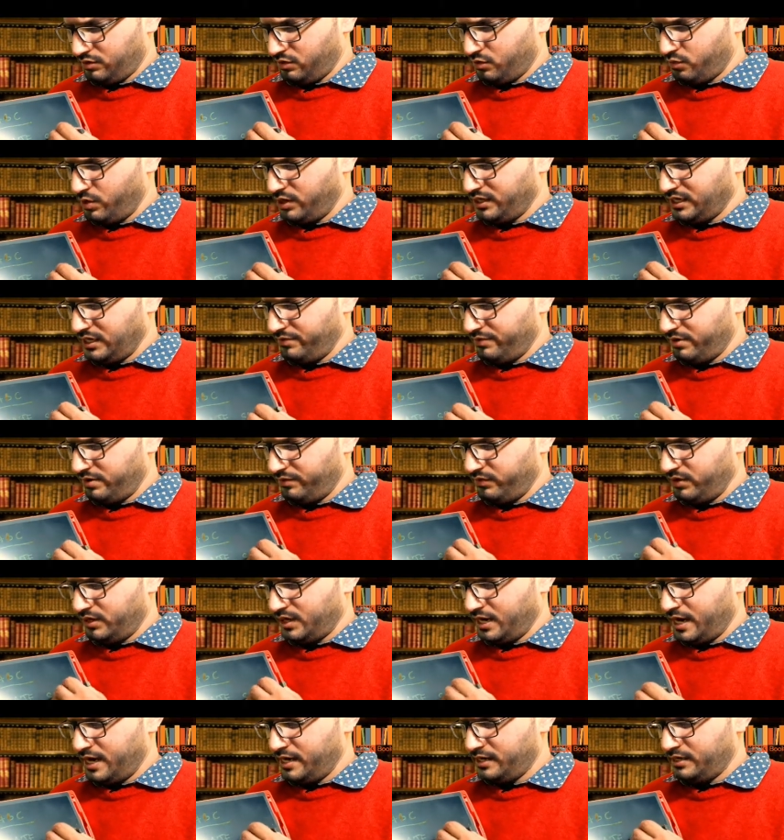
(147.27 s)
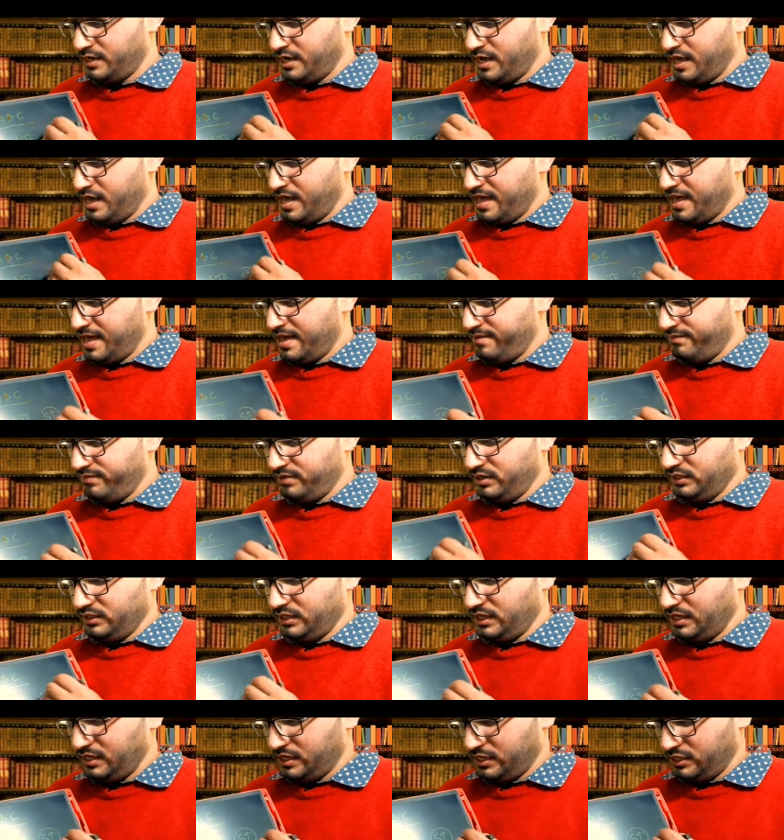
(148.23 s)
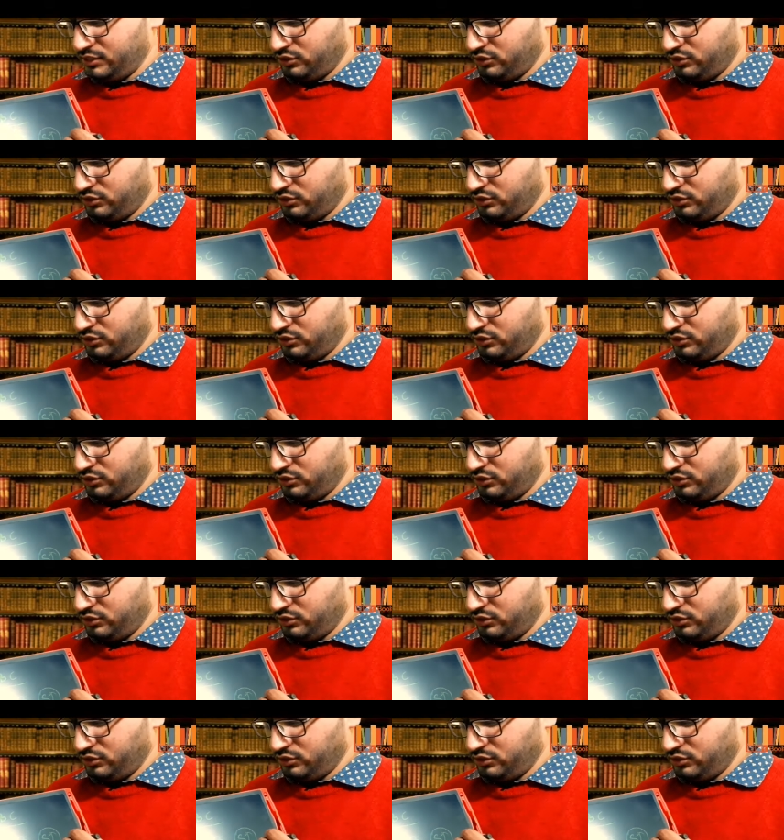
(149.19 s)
Whatever we write, everything is